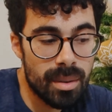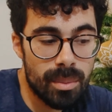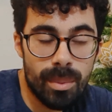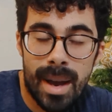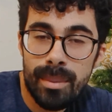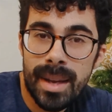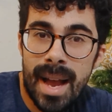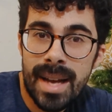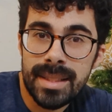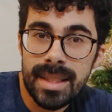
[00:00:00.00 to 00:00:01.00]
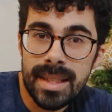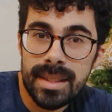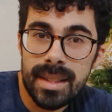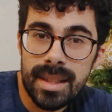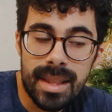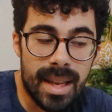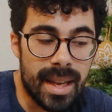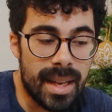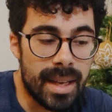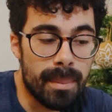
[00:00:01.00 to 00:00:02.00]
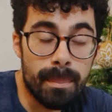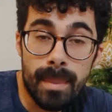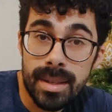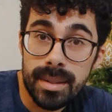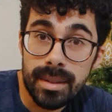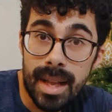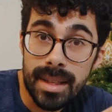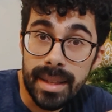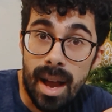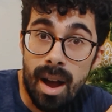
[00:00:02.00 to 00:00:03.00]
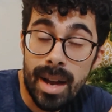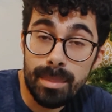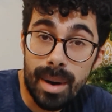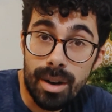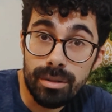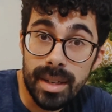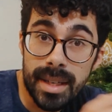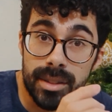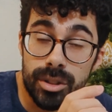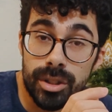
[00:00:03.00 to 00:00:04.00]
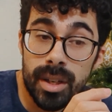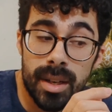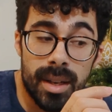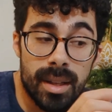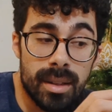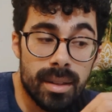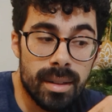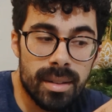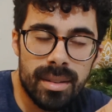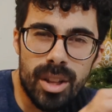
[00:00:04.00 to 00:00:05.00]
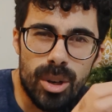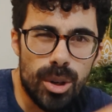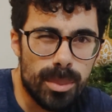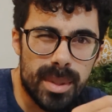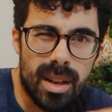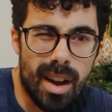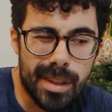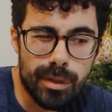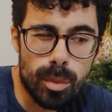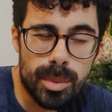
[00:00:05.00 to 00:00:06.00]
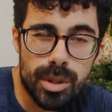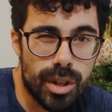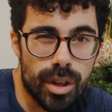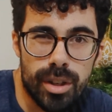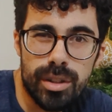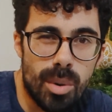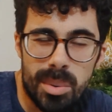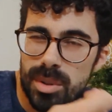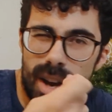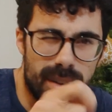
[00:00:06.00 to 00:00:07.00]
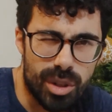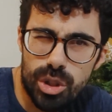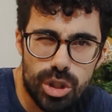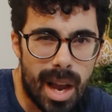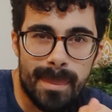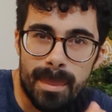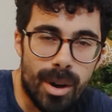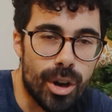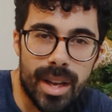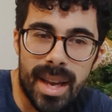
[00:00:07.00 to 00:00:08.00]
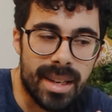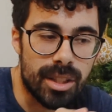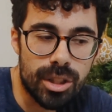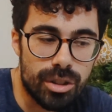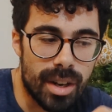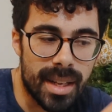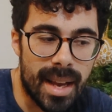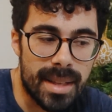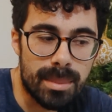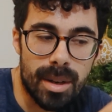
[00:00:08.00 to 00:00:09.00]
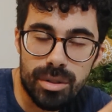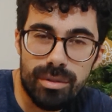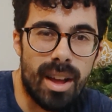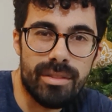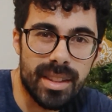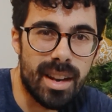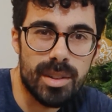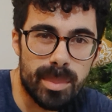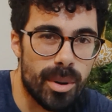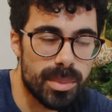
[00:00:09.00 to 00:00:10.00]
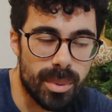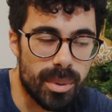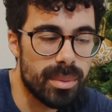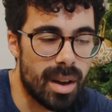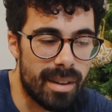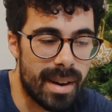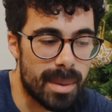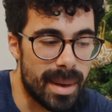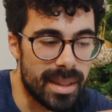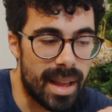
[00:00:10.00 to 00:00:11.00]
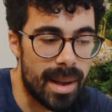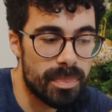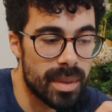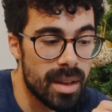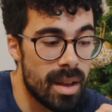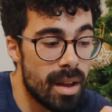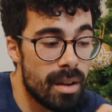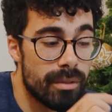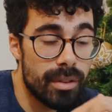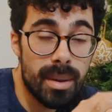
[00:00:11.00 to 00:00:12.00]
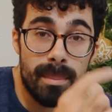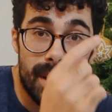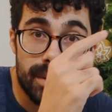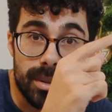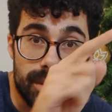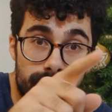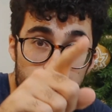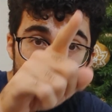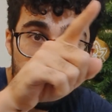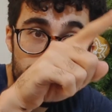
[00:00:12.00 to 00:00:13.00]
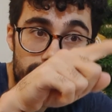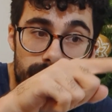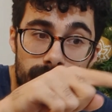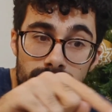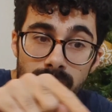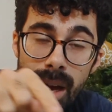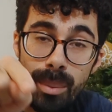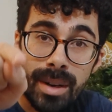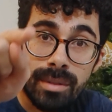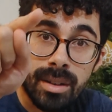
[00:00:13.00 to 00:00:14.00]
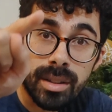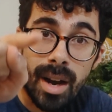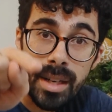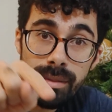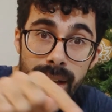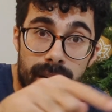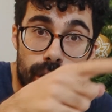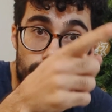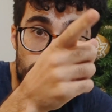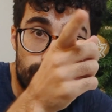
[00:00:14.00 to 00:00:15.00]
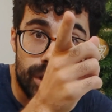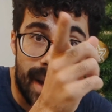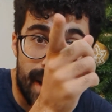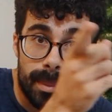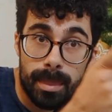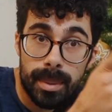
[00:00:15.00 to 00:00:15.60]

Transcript: where we added the muzzle and the eyebrow ridge, the loops are kind of obscure, so I was kind of just jamming my hook in and just trying to get as much fluff in there as possible. I recommend that. For the muzzle, I went round kind of like a U shape,